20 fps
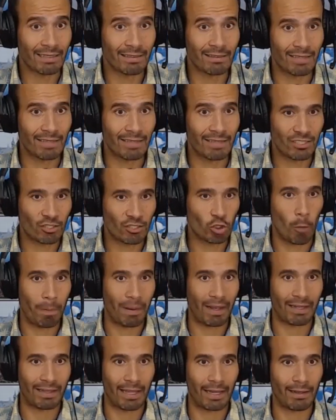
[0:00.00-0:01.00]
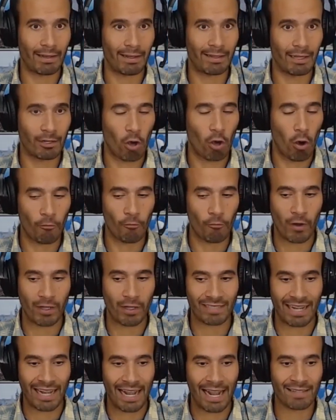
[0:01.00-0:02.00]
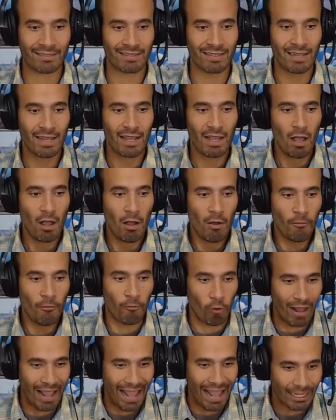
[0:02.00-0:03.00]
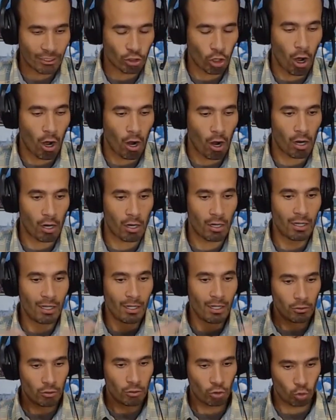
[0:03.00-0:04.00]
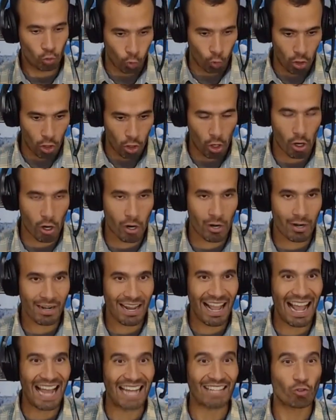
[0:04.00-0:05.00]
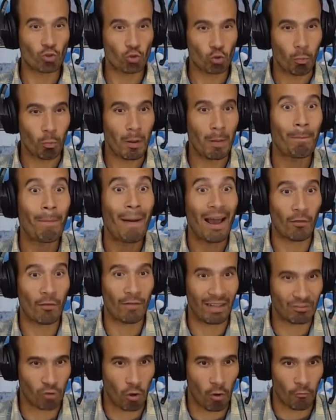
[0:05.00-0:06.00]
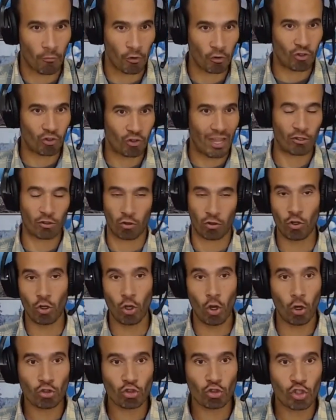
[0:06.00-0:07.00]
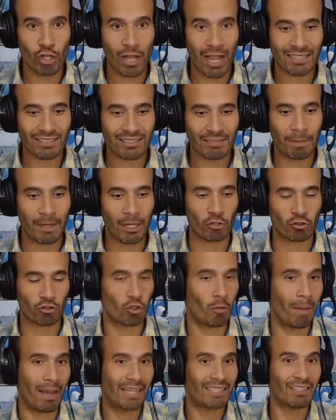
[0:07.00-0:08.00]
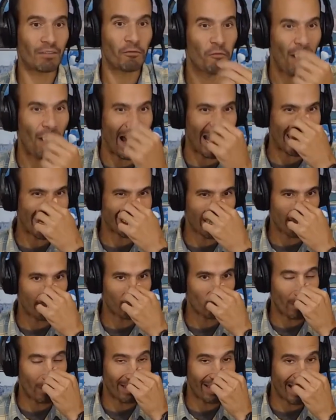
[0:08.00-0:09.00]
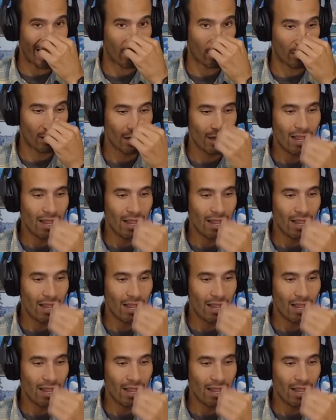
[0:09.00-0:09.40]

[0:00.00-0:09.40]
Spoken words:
this topic in the conference is for HR to learn and to be part of that conversation, not just because somebody's inviting them to be there,